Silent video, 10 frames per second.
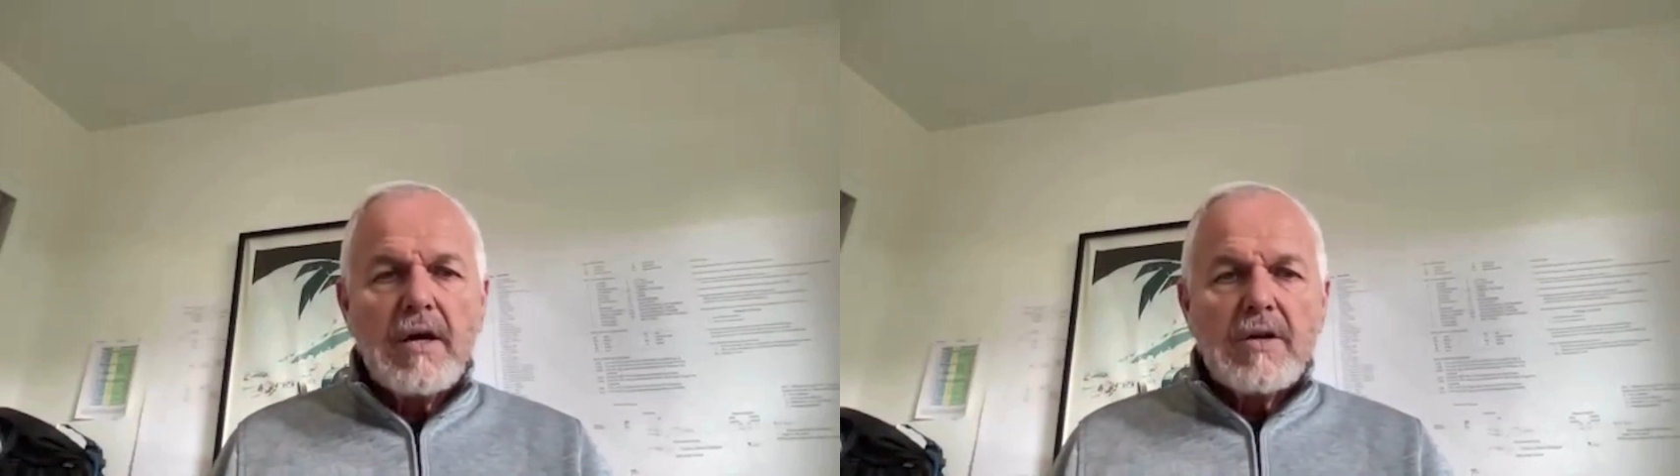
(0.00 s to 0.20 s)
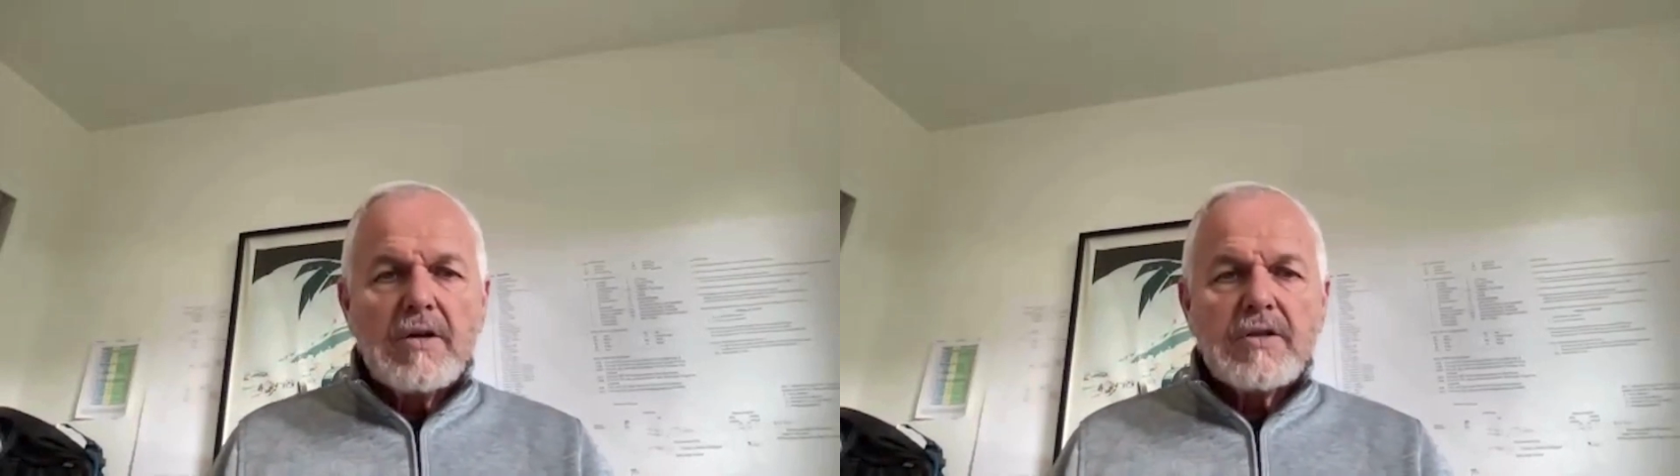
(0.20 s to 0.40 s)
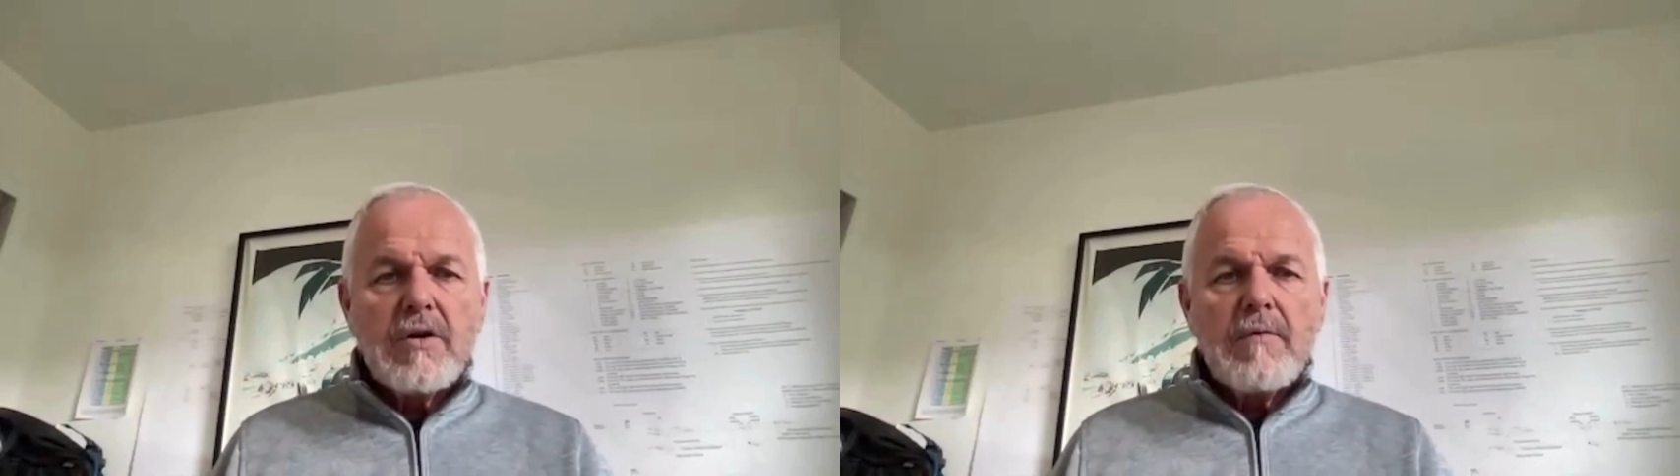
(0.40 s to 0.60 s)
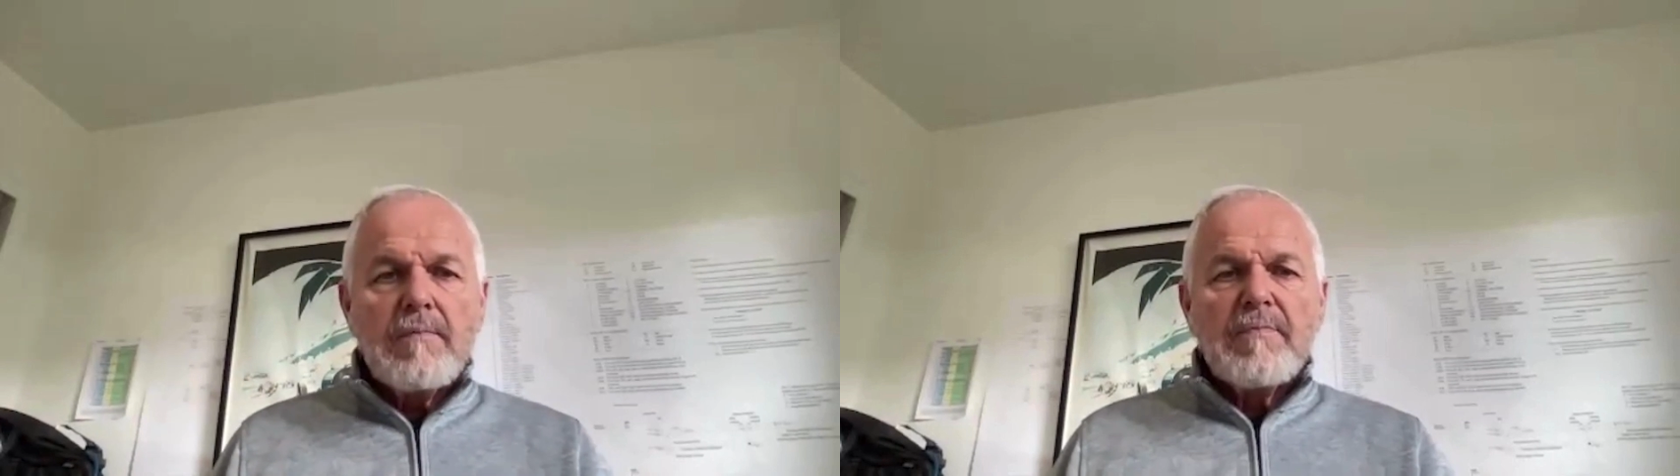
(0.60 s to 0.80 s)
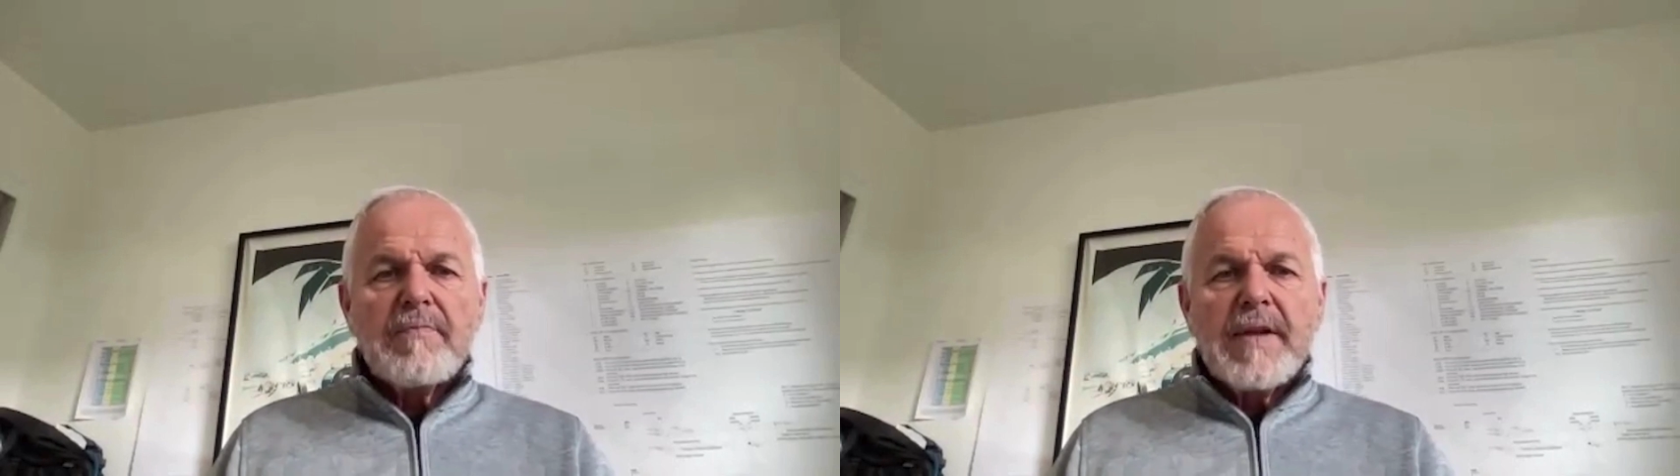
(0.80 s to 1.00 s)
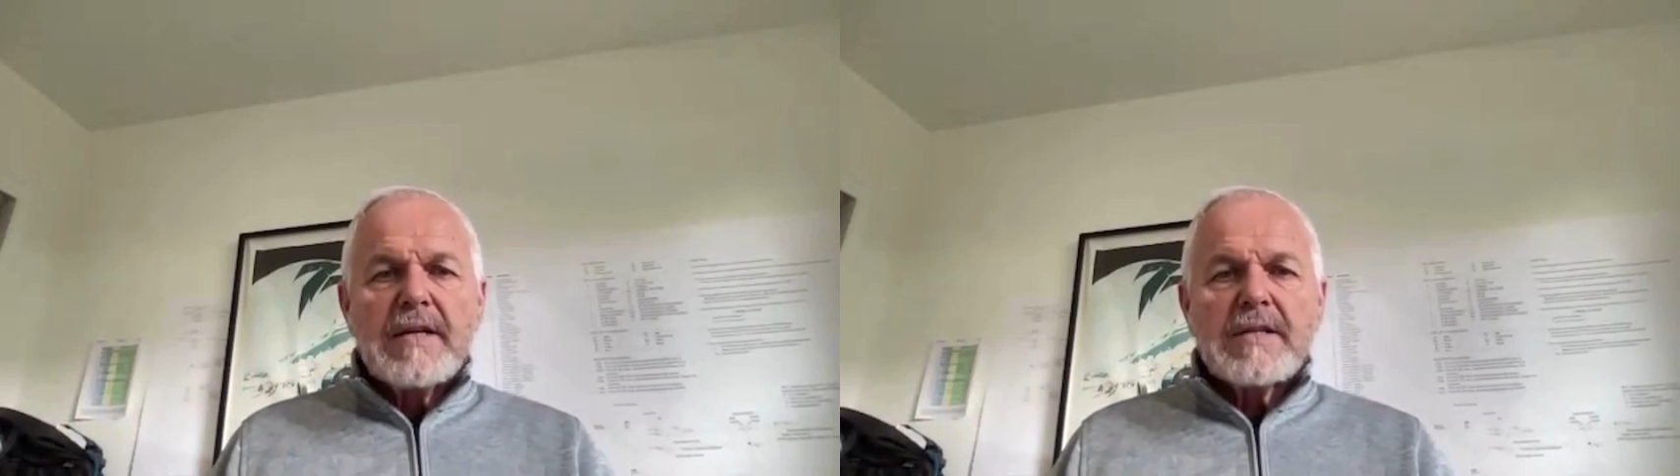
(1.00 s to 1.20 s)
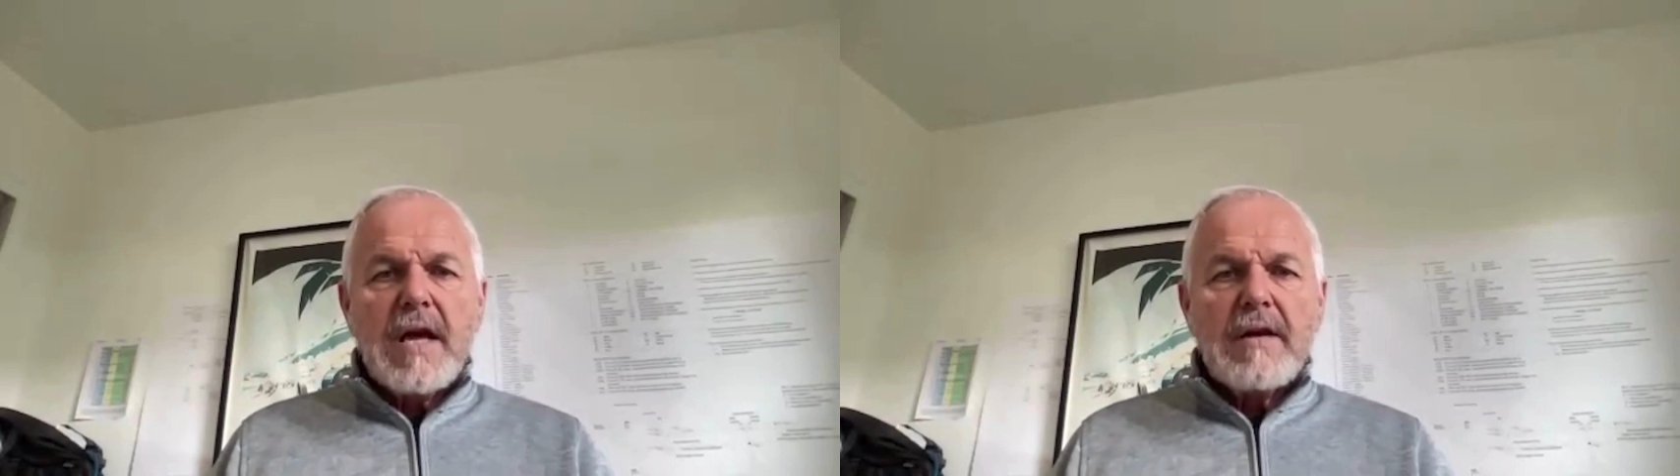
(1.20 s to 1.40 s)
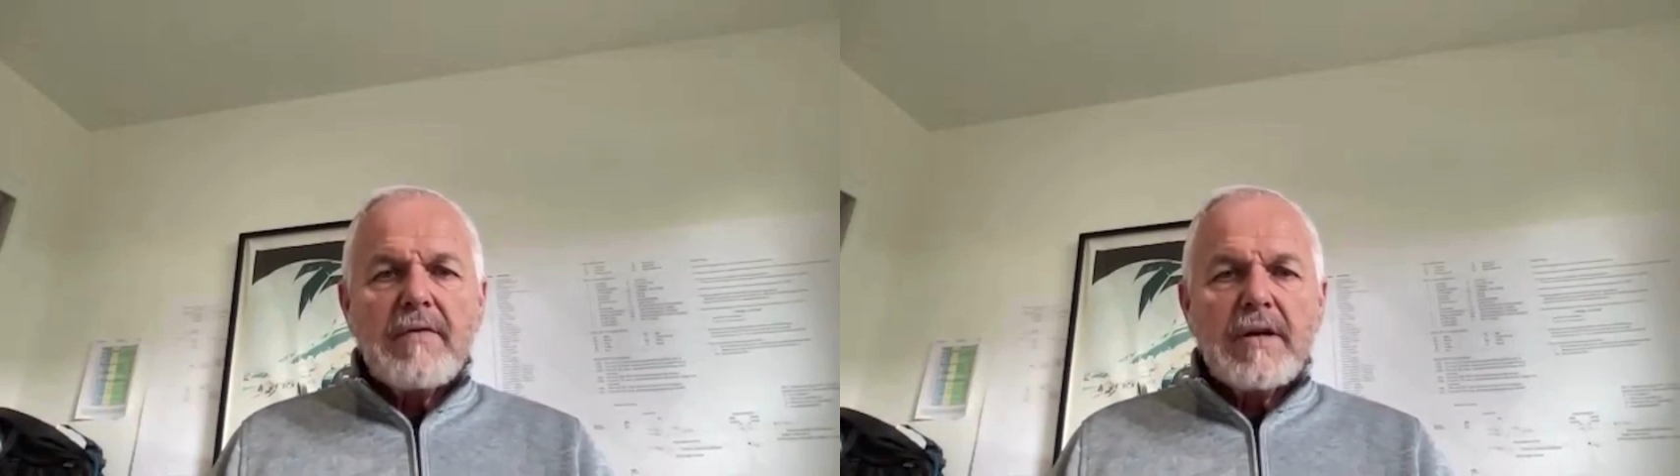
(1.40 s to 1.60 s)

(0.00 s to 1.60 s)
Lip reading: So it's kind of